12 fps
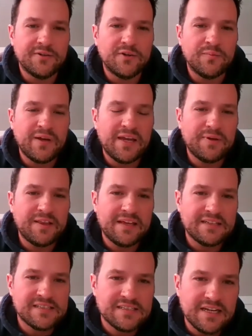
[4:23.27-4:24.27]
Or maybe
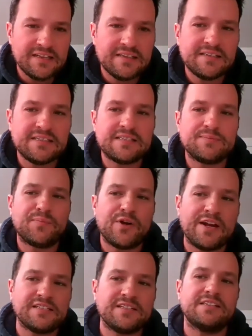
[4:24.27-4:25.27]
there's sins,
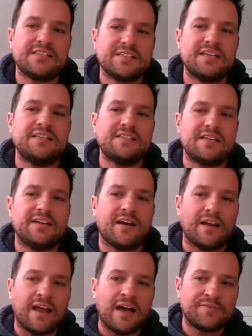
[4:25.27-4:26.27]
present sins in
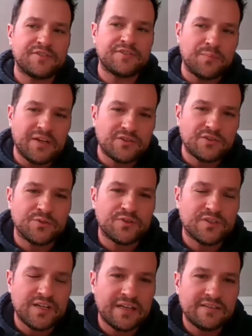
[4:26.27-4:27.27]
our lives, habitual
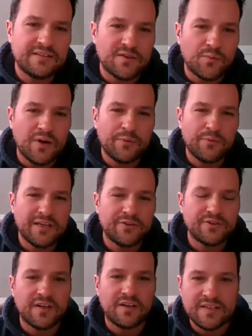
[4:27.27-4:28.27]
sins, the way we
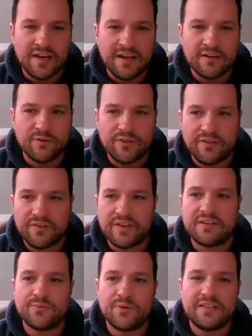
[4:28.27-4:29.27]
use our tongue or the
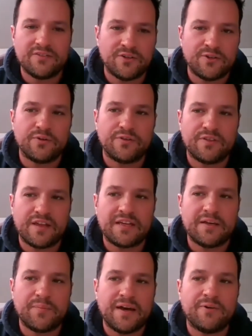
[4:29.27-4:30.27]
things we do or
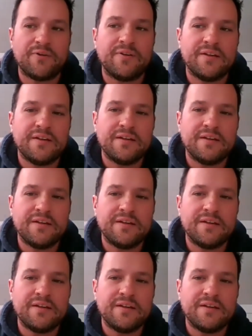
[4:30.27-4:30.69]
think about,